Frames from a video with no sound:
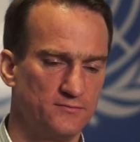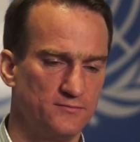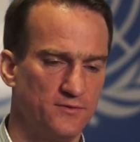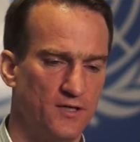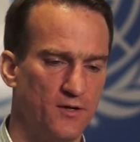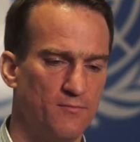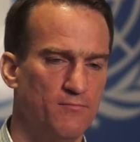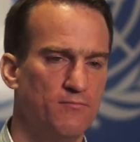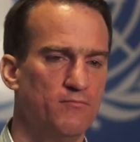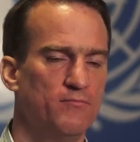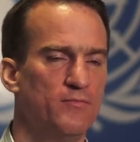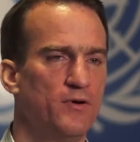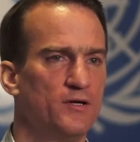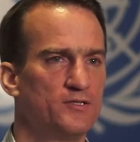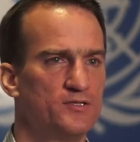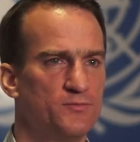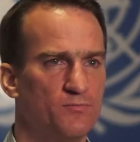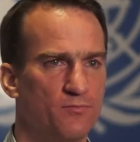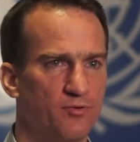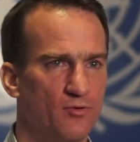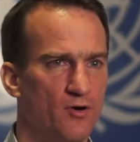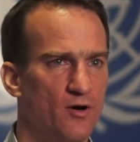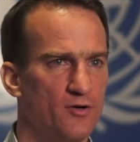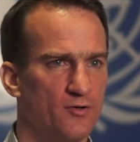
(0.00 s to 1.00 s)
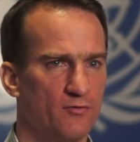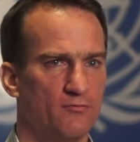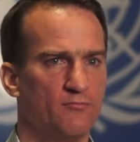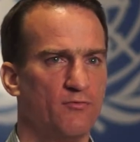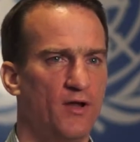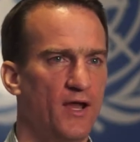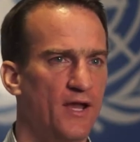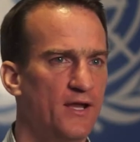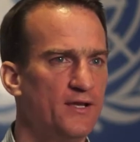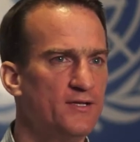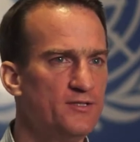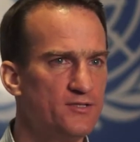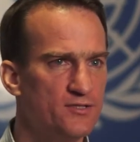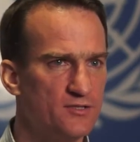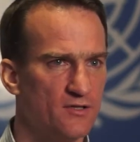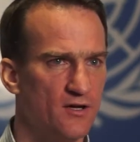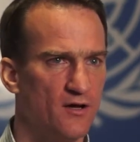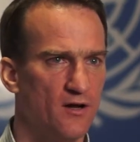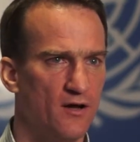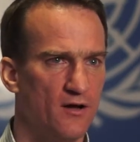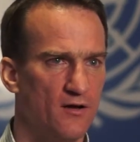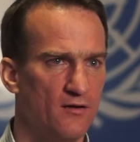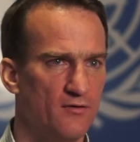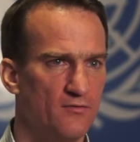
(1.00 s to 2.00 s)
a much broader range
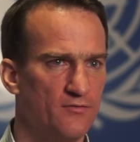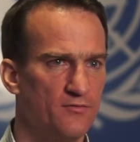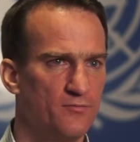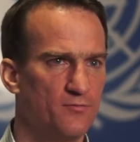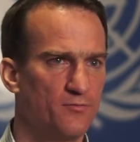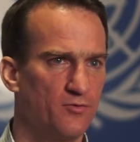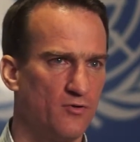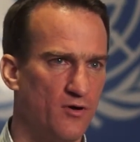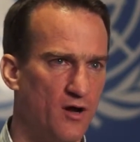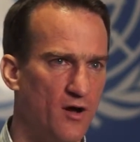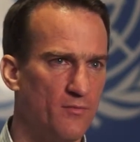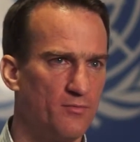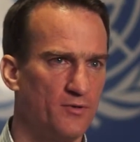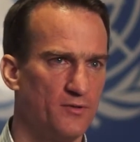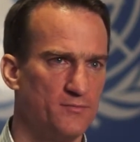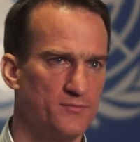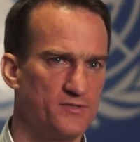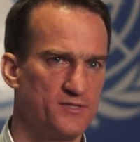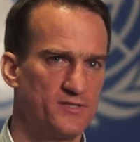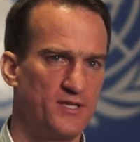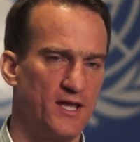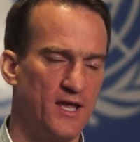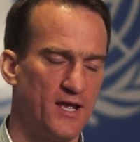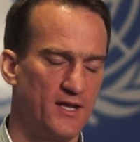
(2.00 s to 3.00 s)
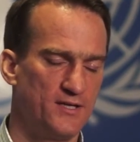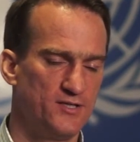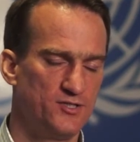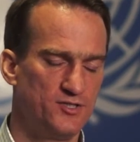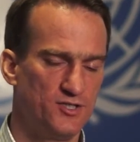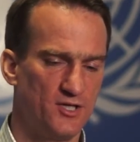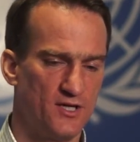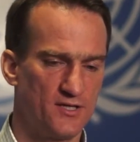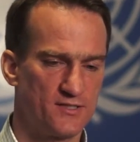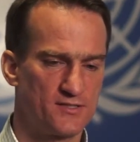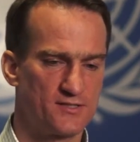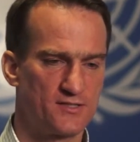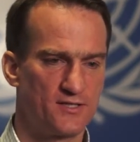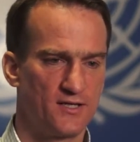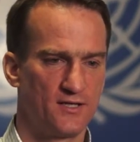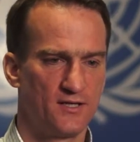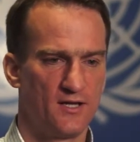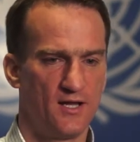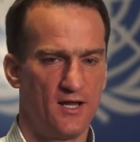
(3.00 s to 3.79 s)
of problems than just